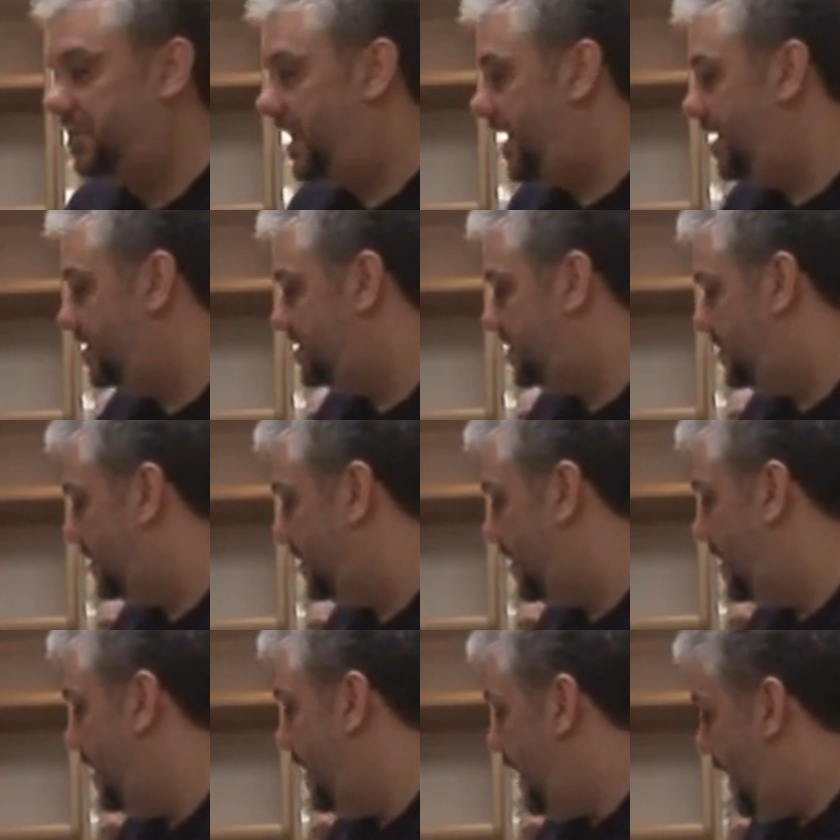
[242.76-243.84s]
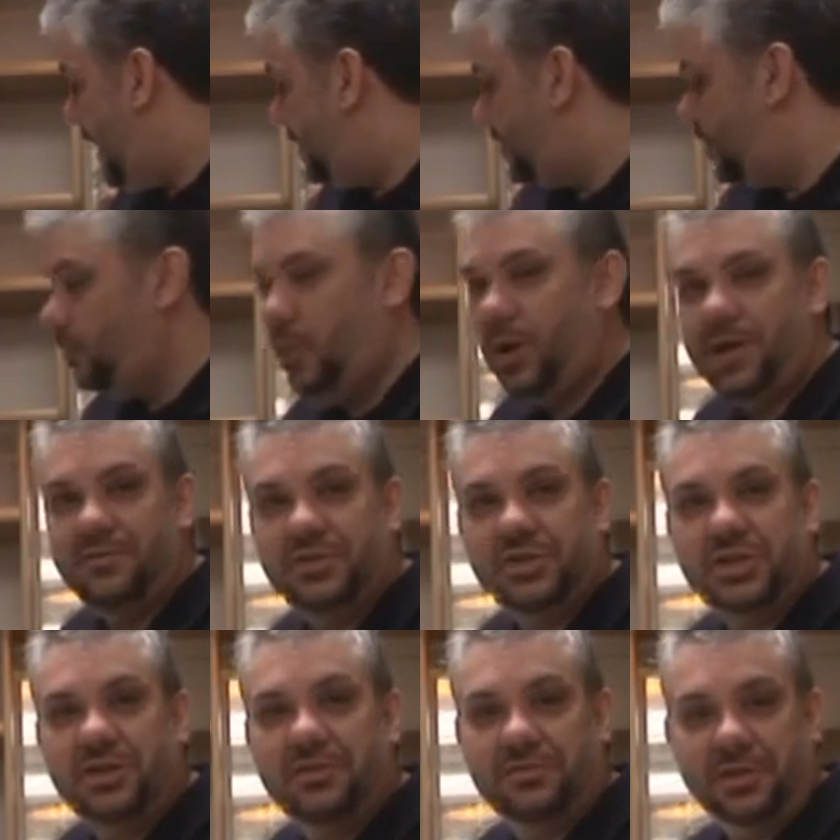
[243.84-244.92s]
in the house, I think, and you can wave
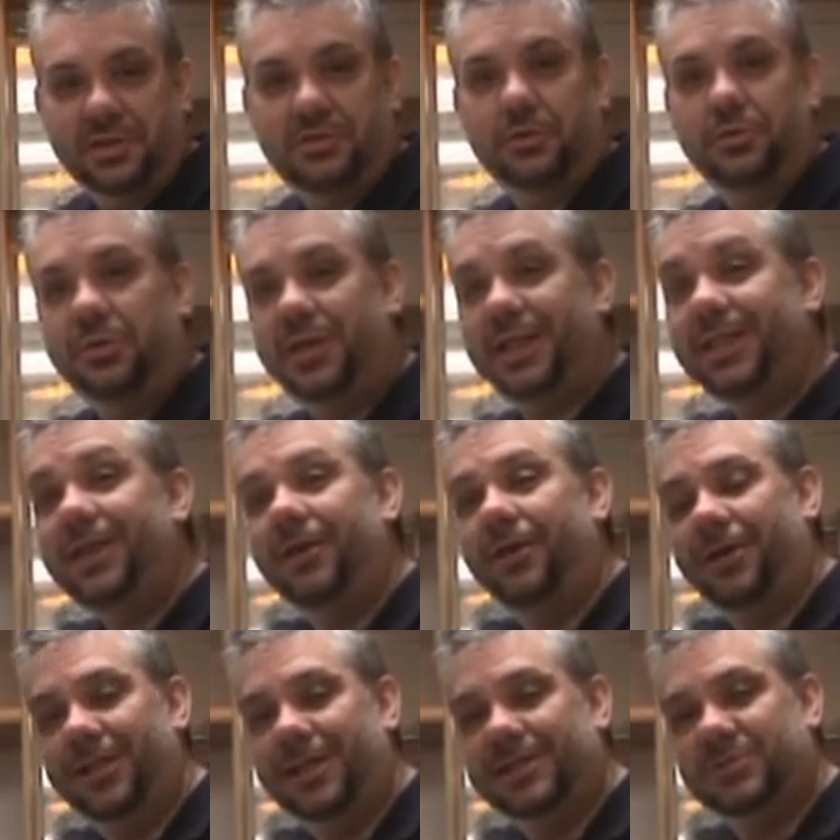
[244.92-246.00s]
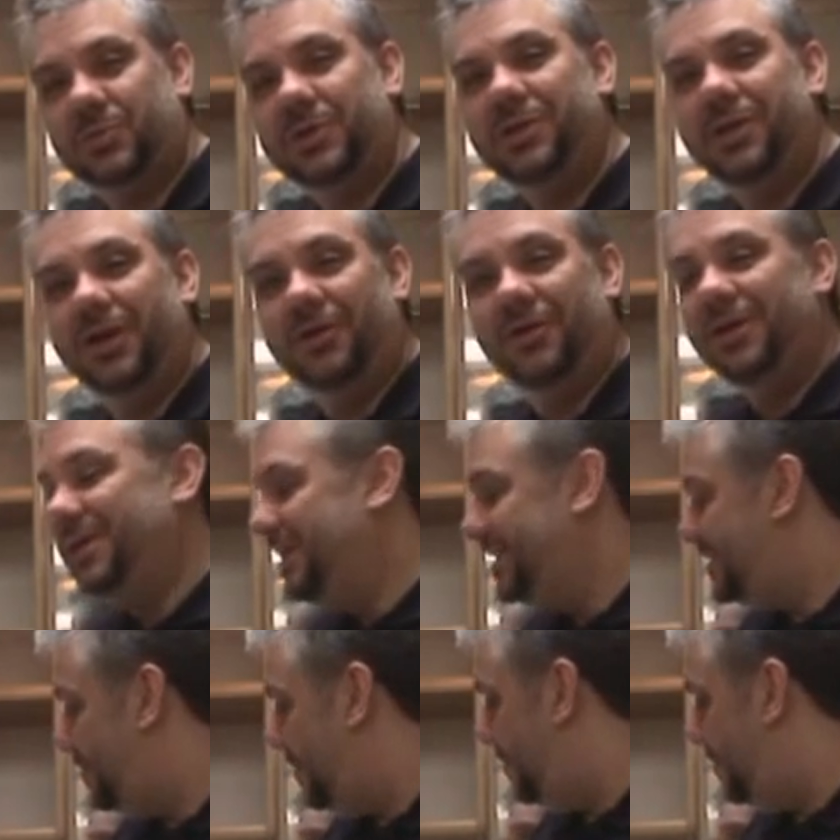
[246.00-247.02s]
cheerfully through the clear glass window to